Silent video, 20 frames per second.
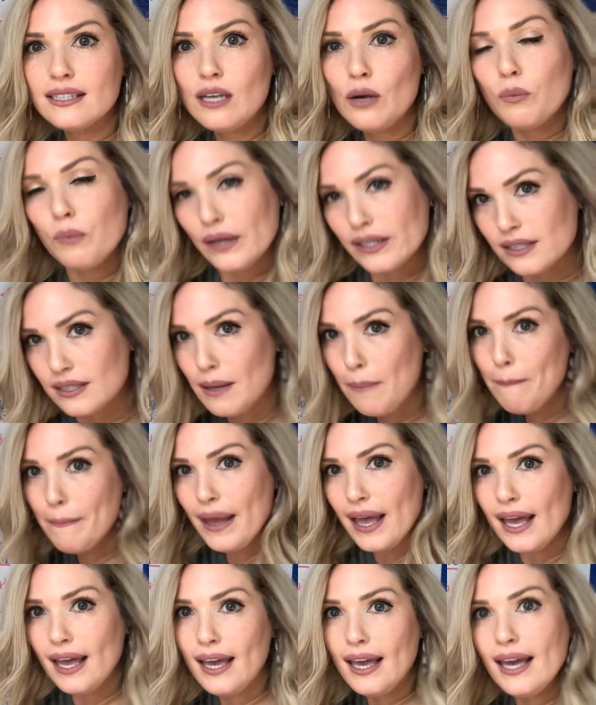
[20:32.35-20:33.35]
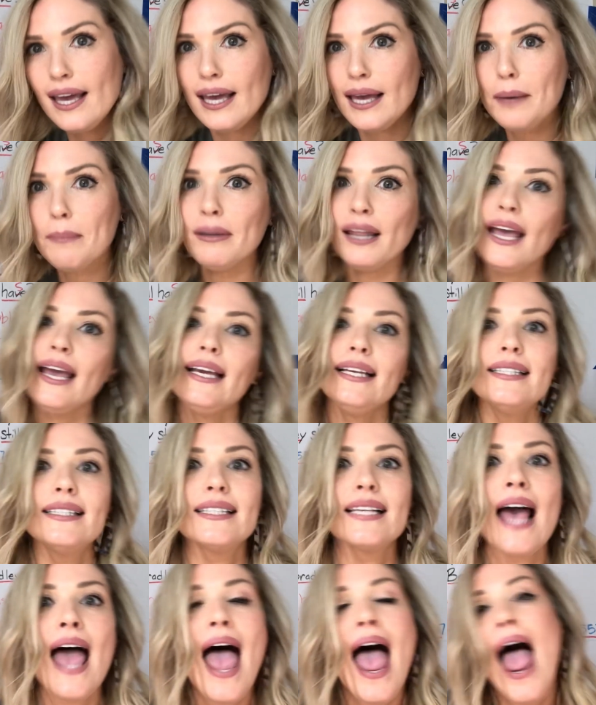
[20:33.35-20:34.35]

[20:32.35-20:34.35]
to win some Beyblades.